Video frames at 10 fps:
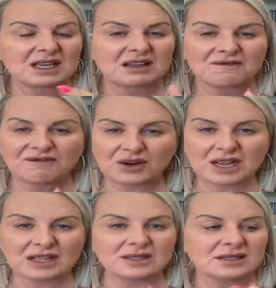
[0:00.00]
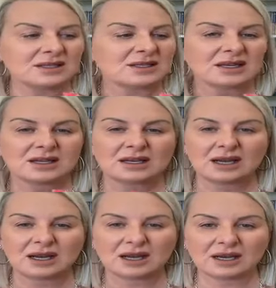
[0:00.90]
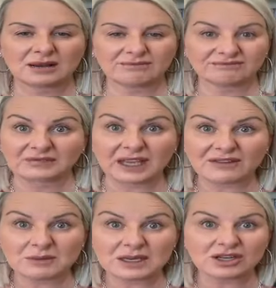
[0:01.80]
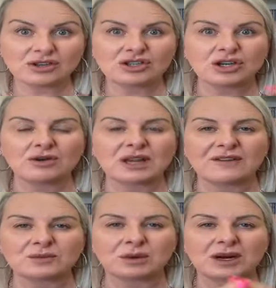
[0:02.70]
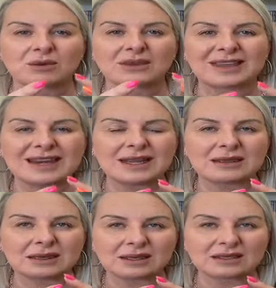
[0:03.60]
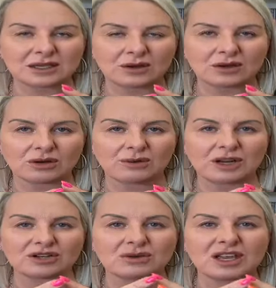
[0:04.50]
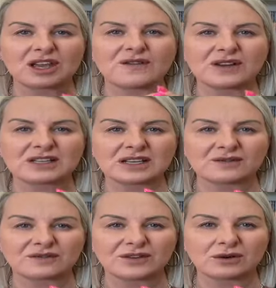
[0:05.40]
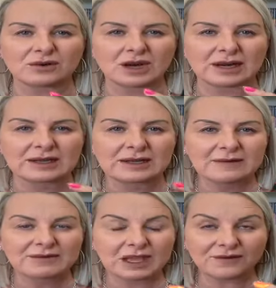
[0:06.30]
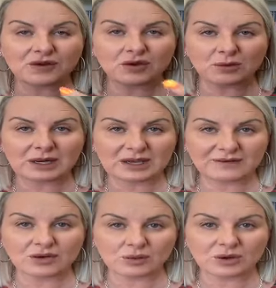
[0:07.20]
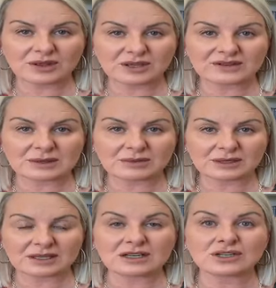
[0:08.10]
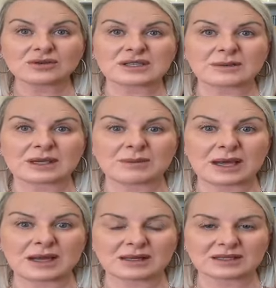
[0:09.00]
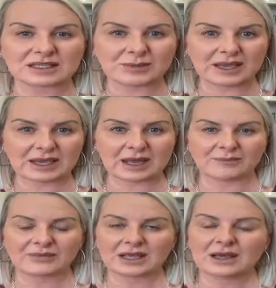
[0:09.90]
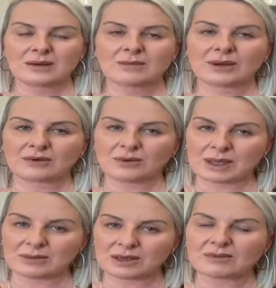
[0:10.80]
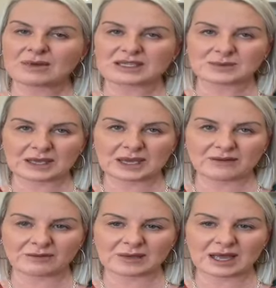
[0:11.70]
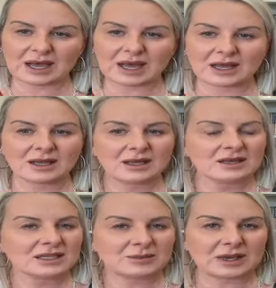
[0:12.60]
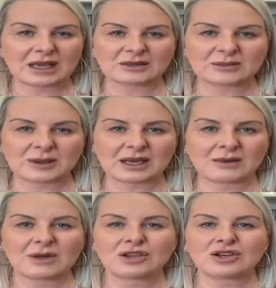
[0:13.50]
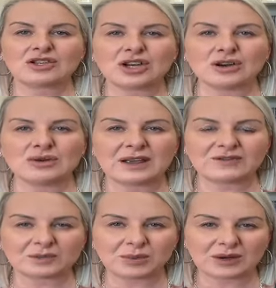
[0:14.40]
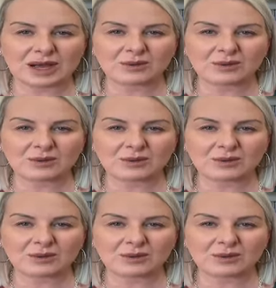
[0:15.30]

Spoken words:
friends, government, you don't have to put up with anything that's going on around you if it doesn't feel right. If you believe you're worthy of something, then do something about it. Speak up. But remember, you must speak up from the heart. Speak up, speak up. You don't have to put up